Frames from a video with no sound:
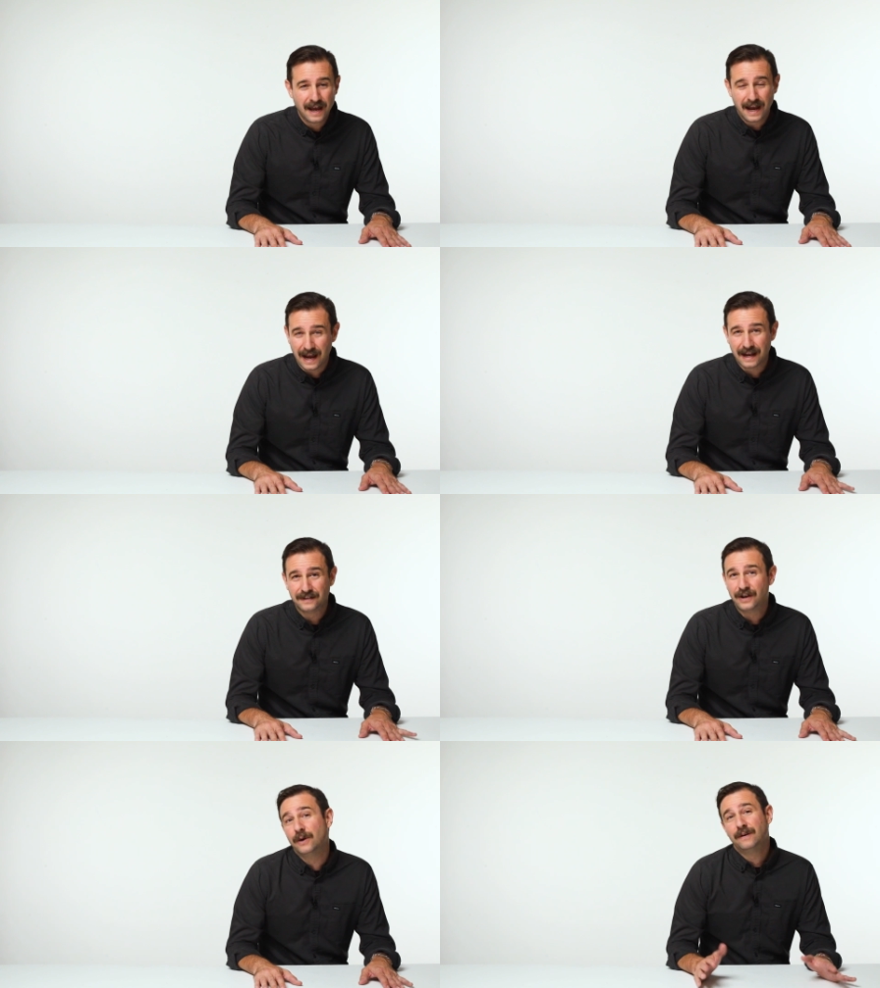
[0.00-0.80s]
And,
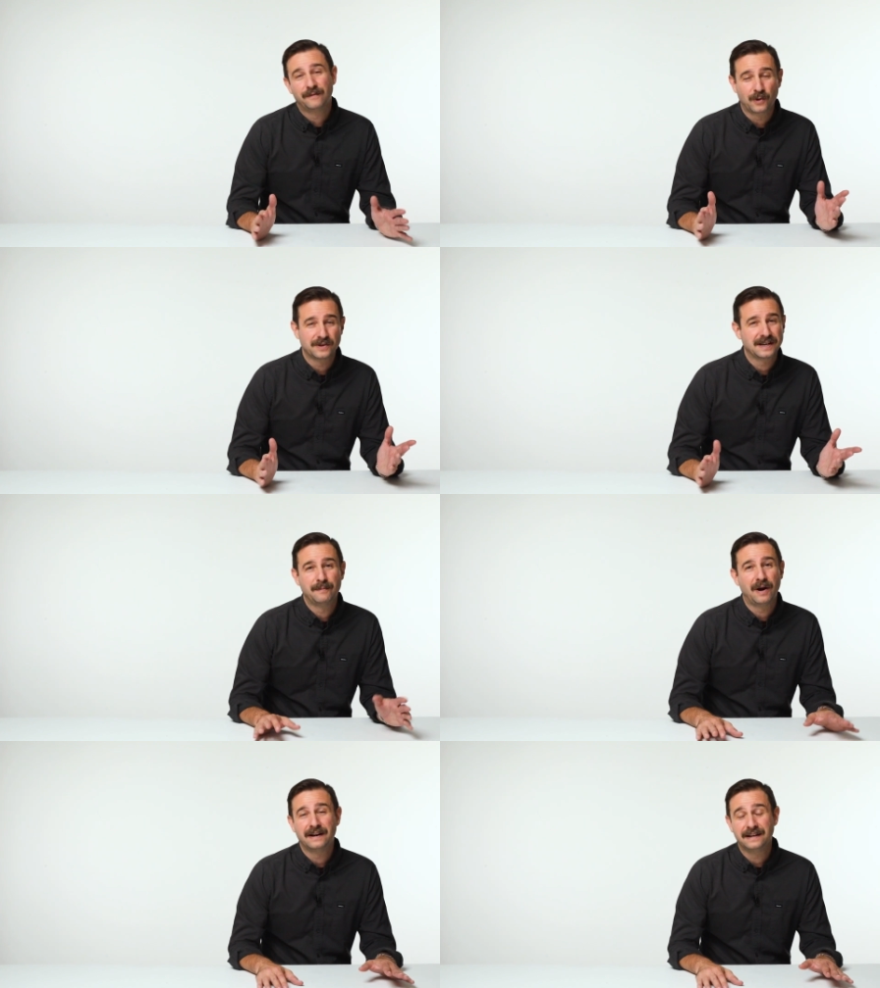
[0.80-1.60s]
you know, of course I
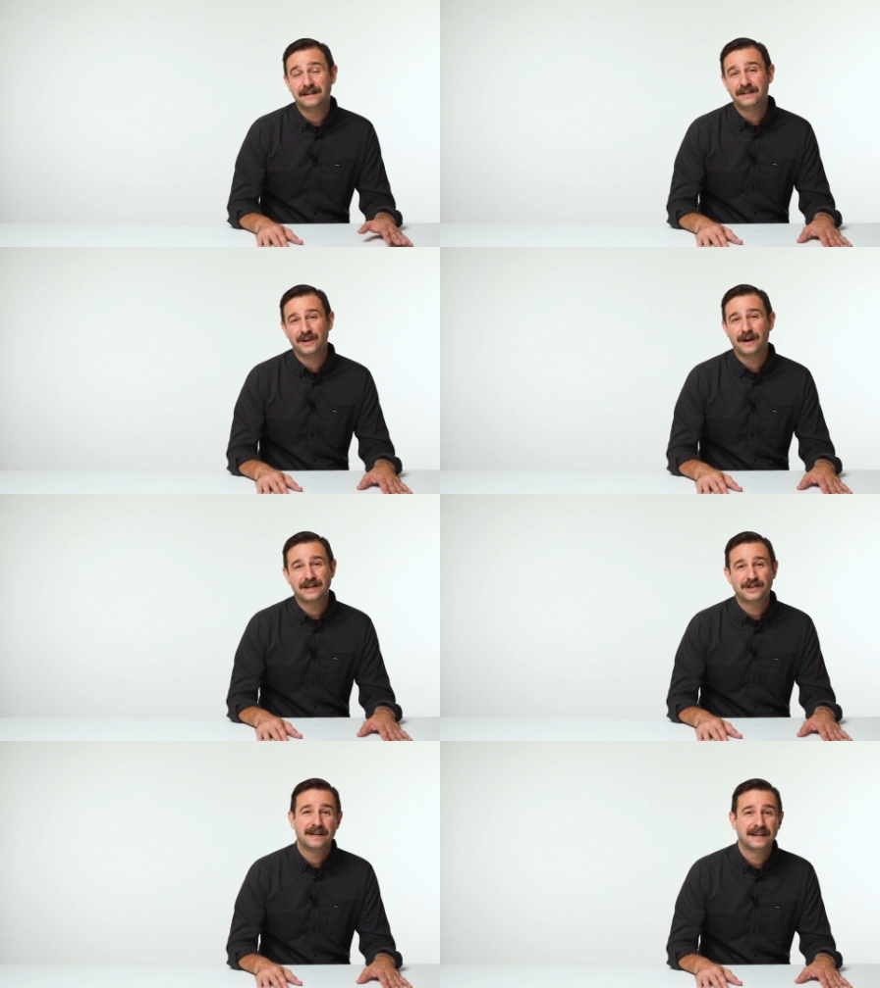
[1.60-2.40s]
bought in. You know, I
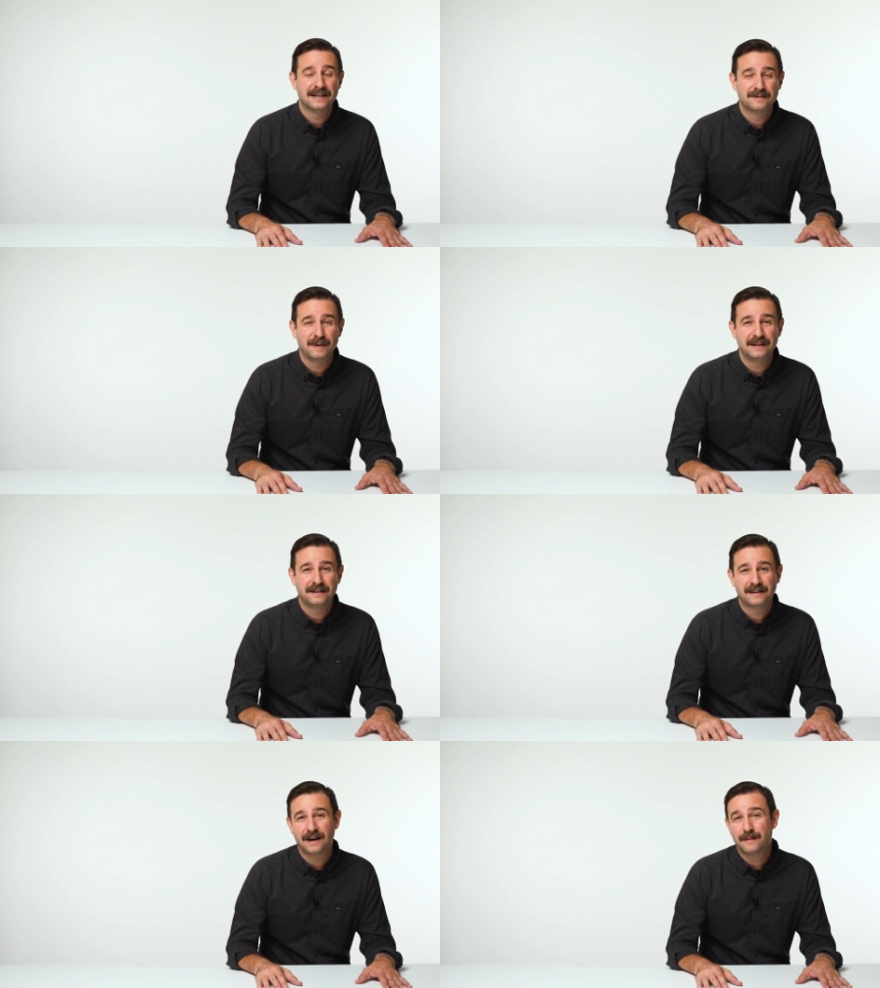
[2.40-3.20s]
tried to get as many
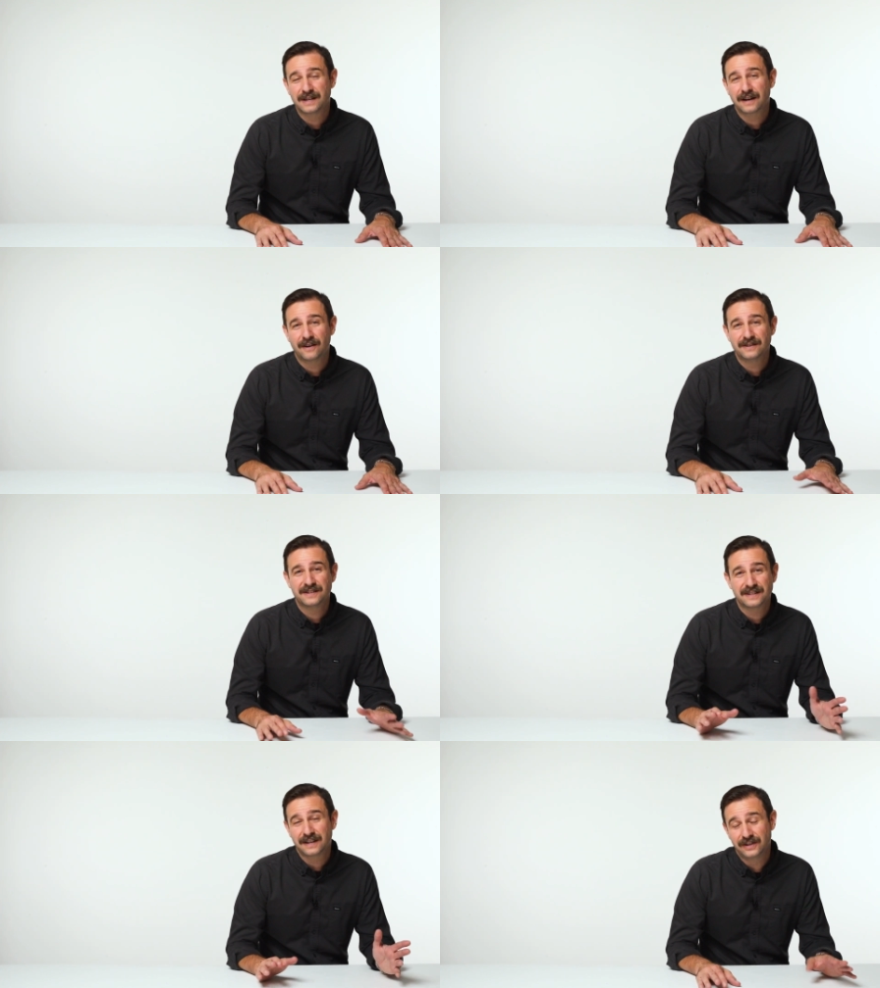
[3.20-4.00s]
Khamzat cards
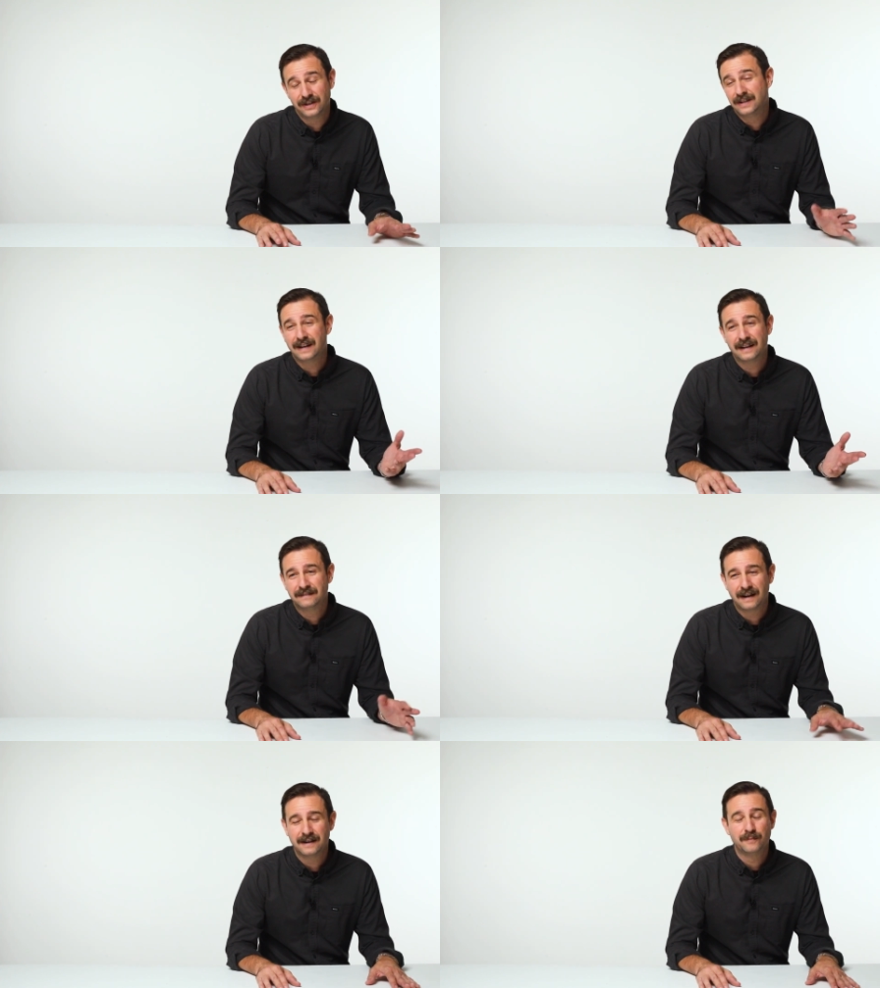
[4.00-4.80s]
as I could, and
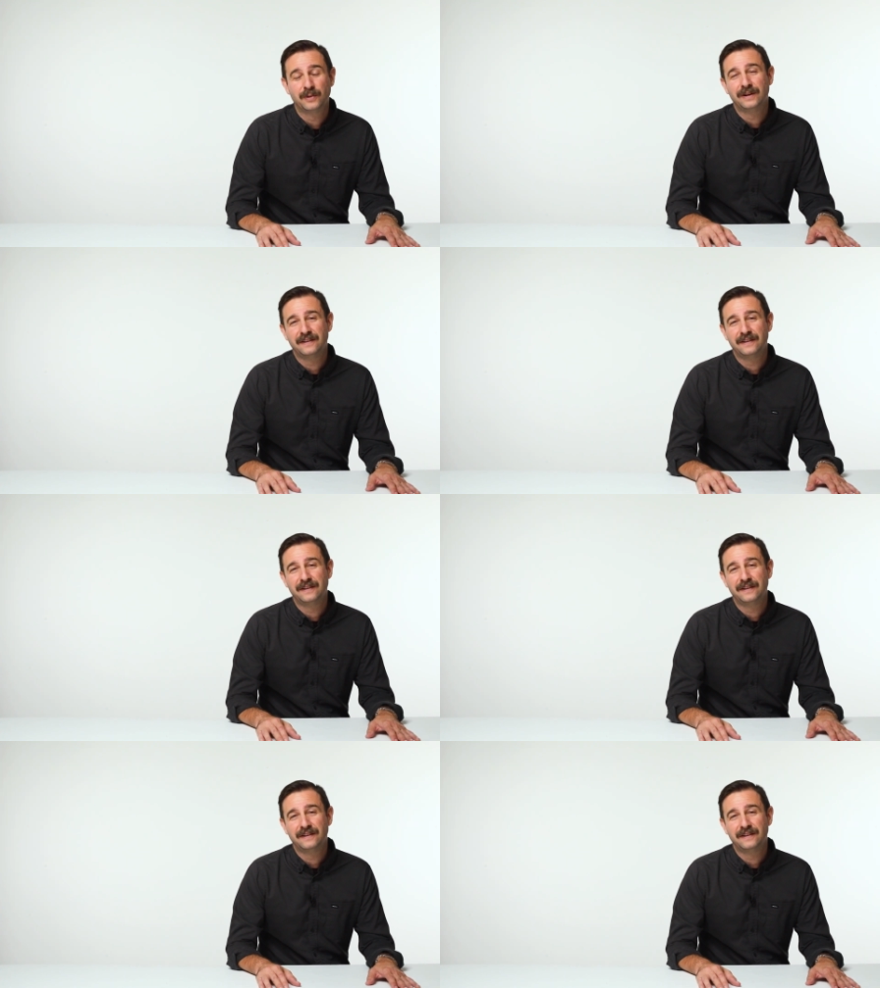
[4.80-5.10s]
I didn't pull